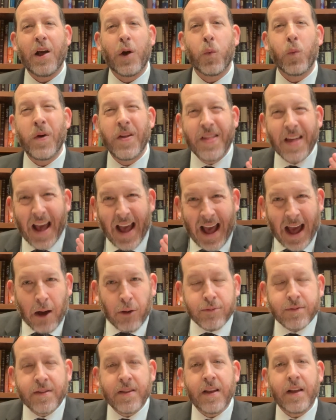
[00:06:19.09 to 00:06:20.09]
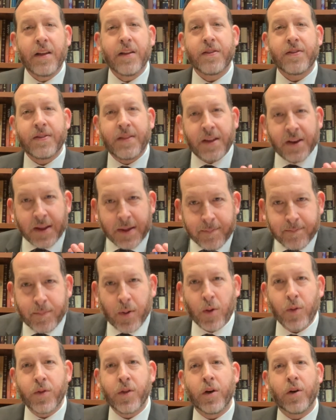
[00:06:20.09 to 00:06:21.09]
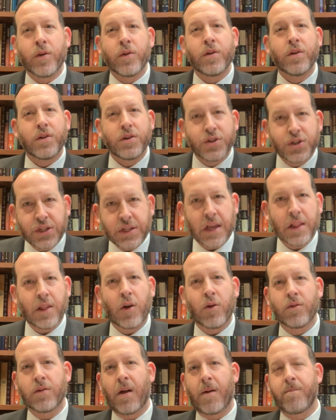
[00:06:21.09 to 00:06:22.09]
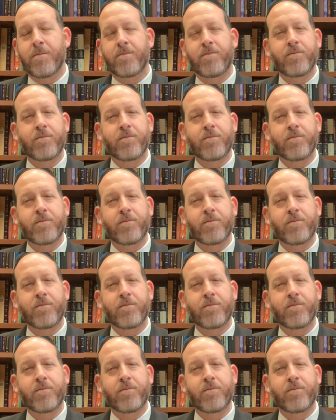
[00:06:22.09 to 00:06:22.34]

without the Ribono Shel Olam.